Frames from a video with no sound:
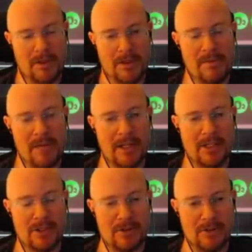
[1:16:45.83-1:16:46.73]
They mind
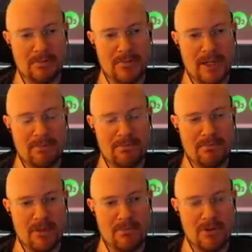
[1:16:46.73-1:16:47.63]
controlled my
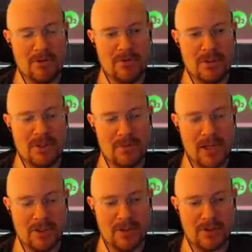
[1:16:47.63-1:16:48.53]
immune to
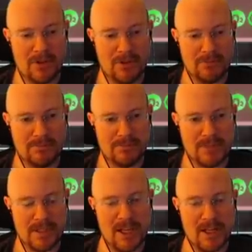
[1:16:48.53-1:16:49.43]
mind control
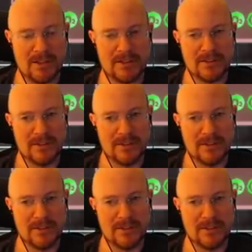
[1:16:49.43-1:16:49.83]
slug